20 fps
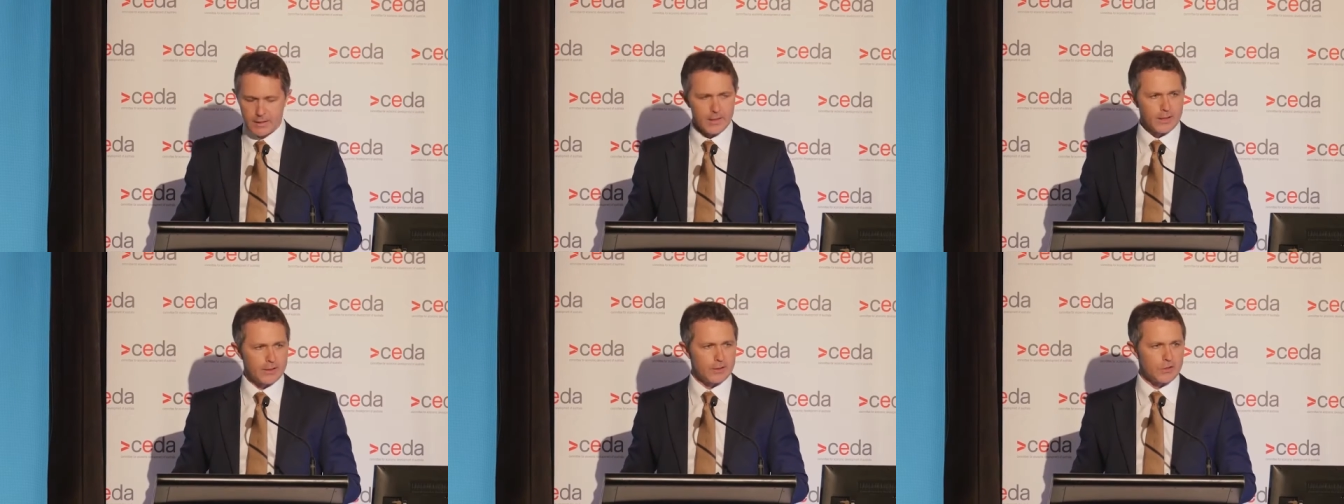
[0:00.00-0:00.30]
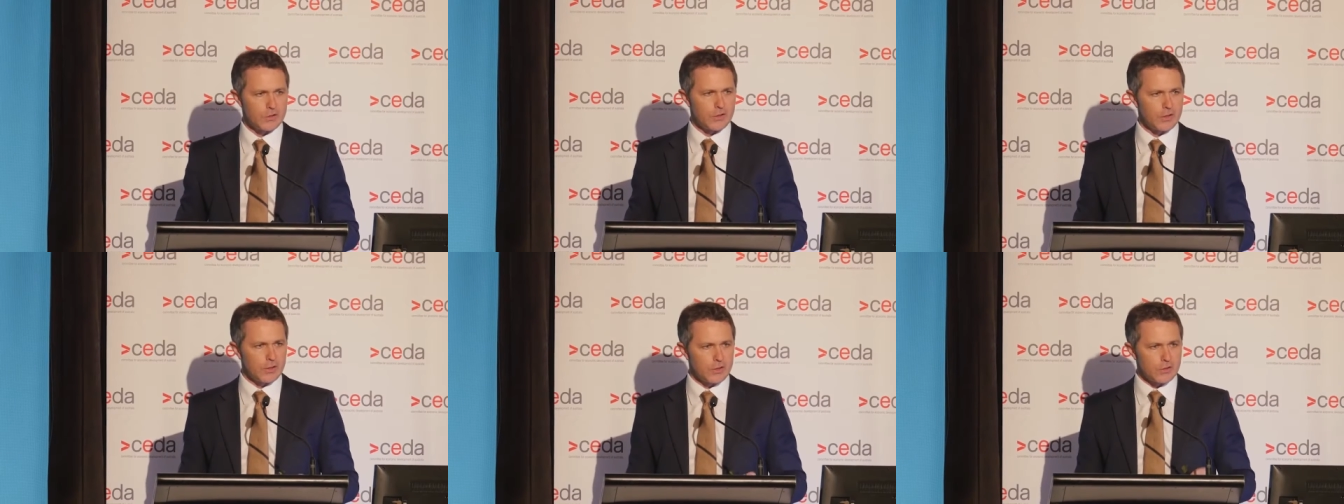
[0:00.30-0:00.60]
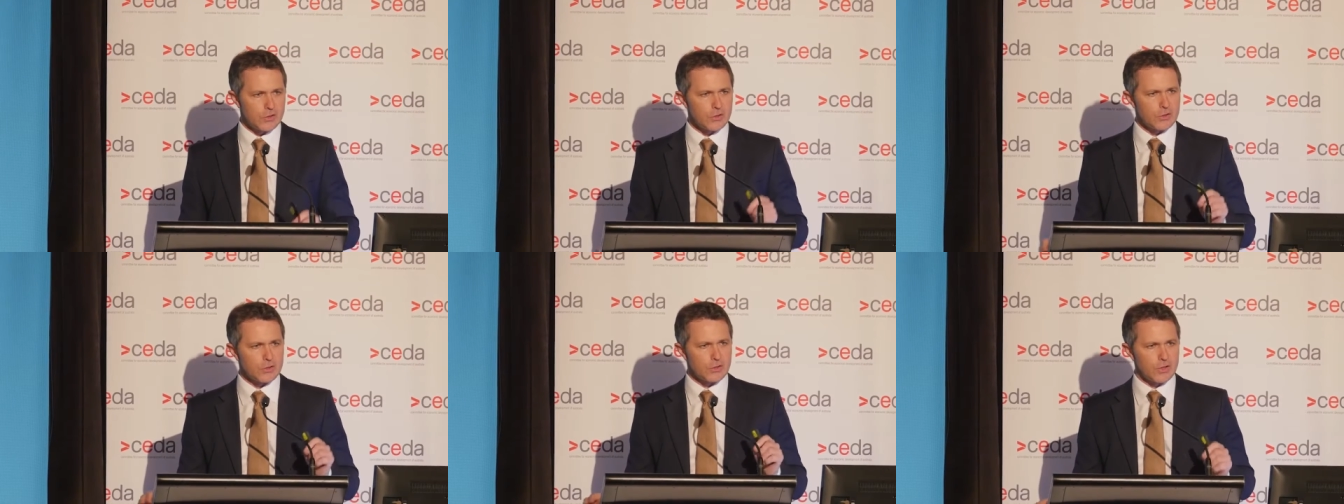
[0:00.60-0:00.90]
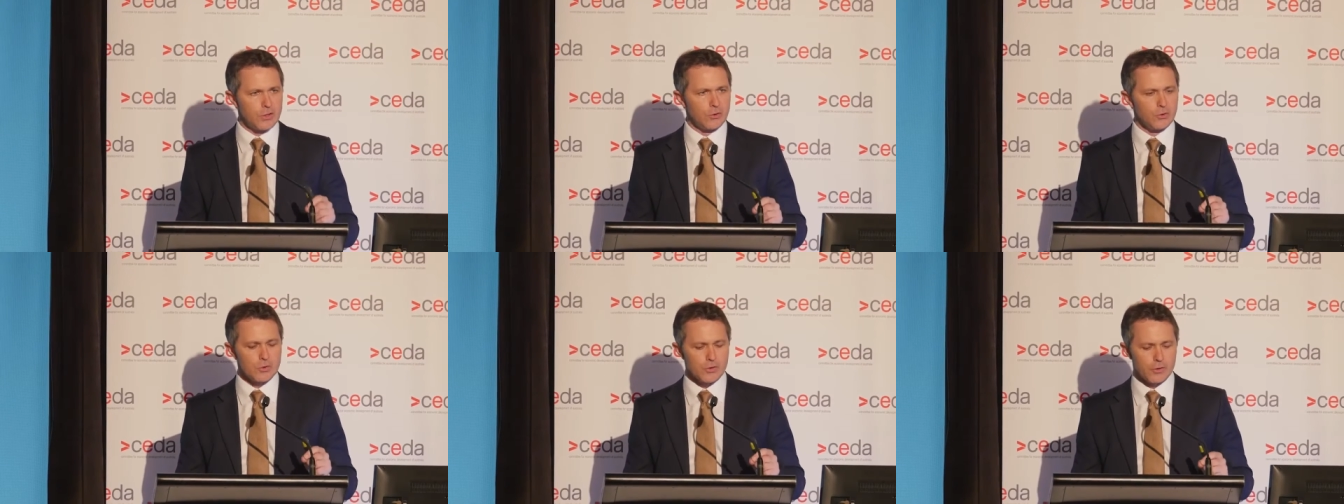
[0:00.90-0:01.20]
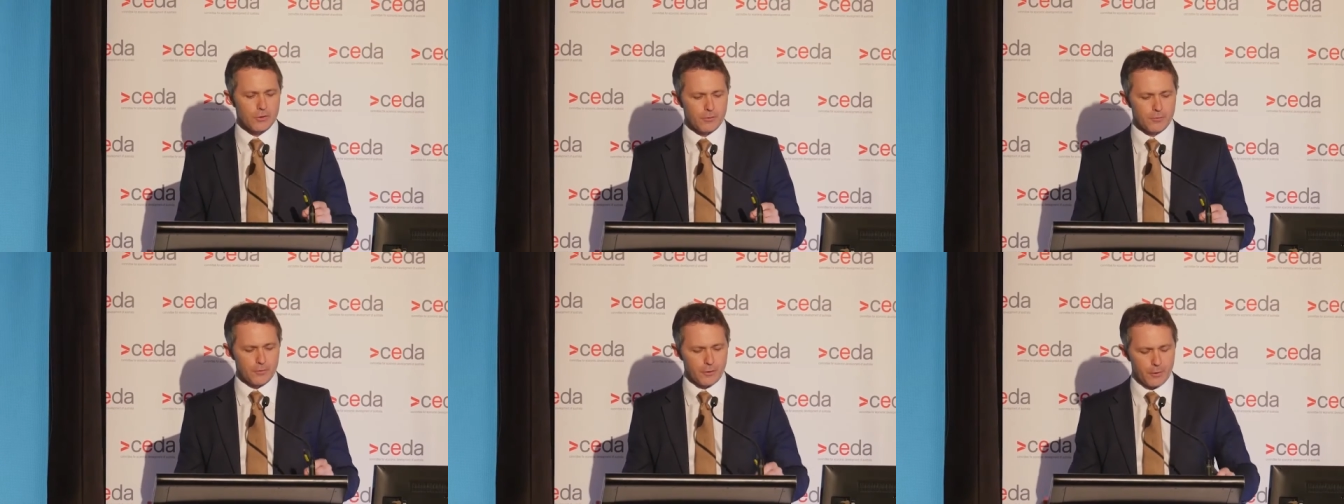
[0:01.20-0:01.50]
and the cities, skills
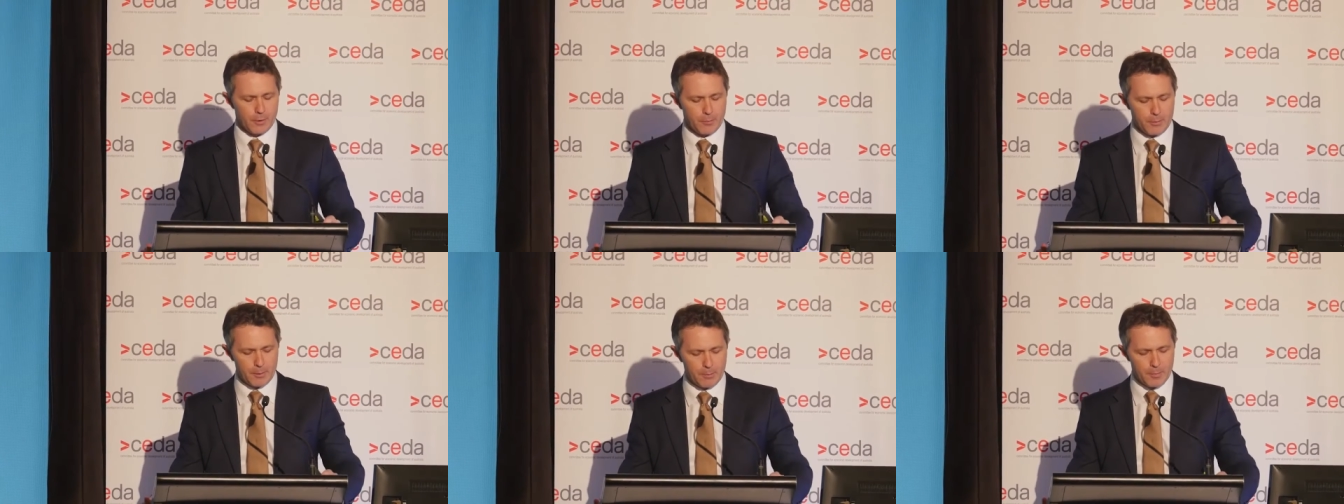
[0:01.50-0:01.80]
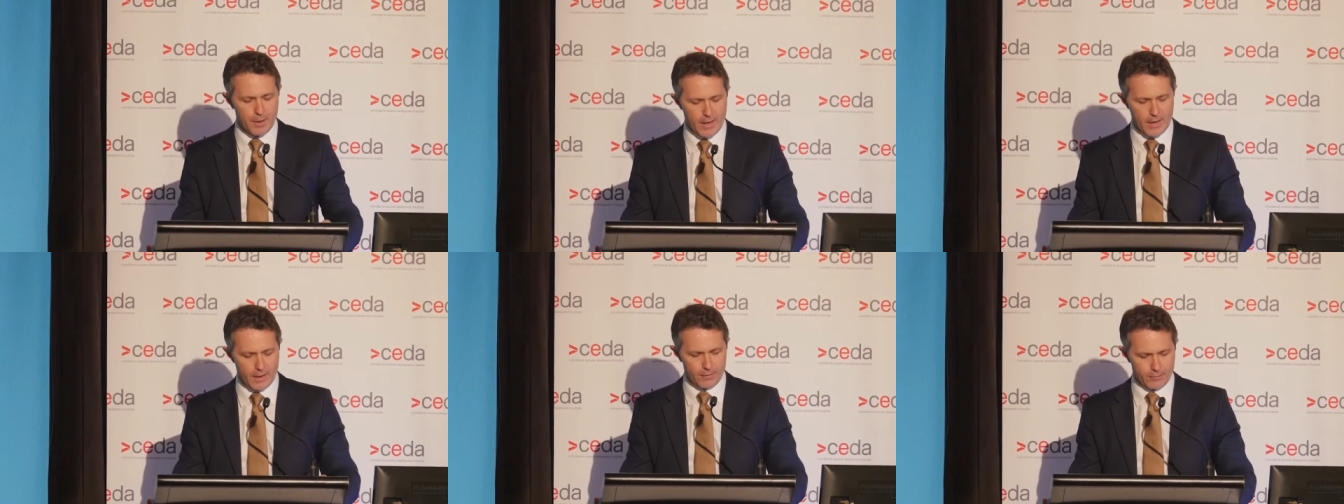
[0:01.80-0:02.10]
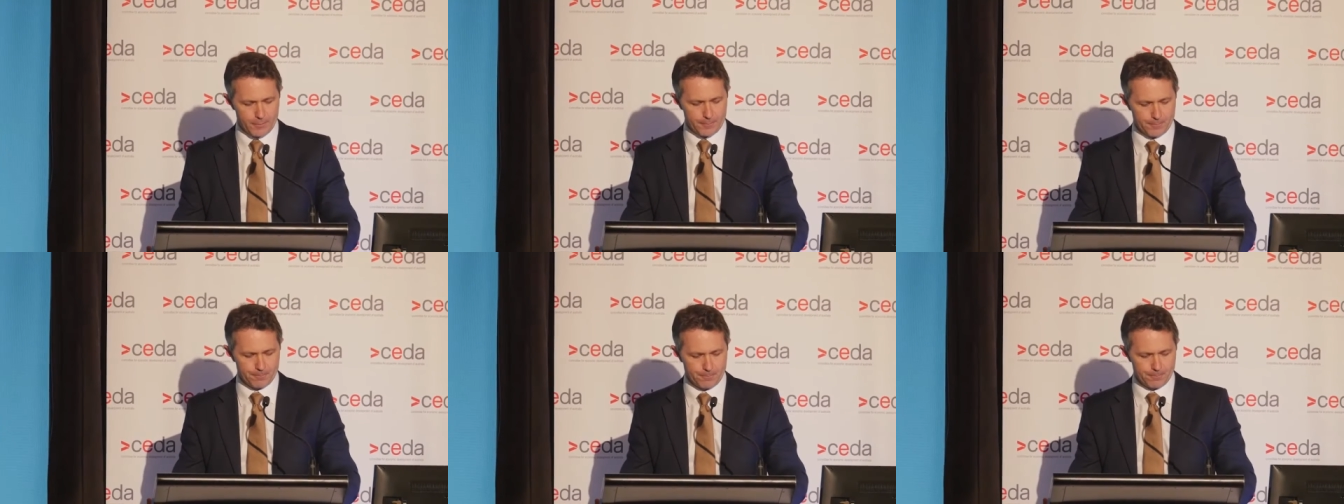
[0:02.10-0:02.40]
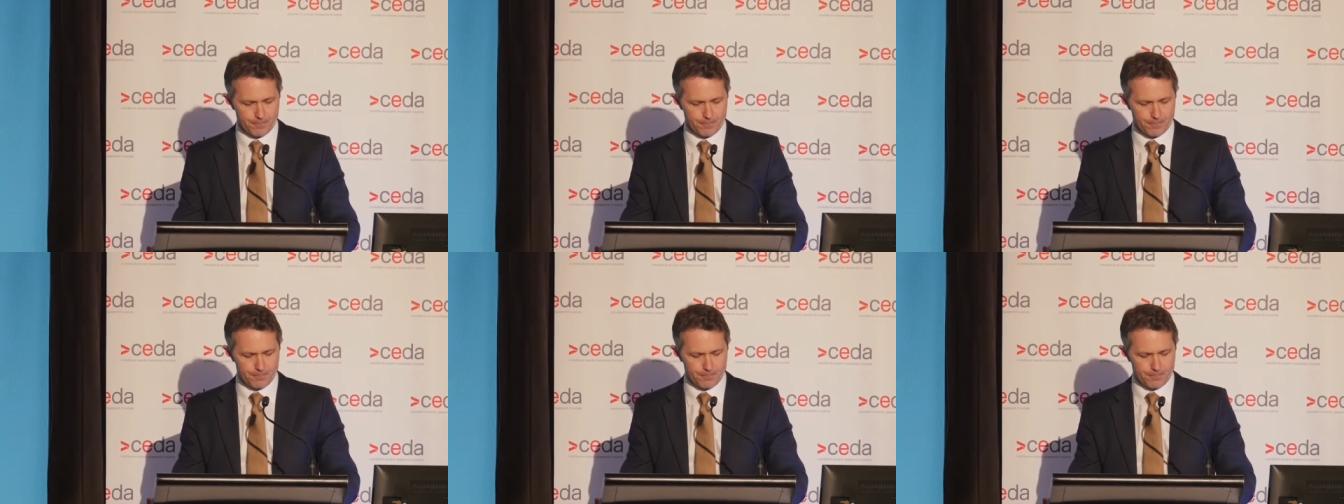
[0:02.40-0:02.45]
are a very big part of it.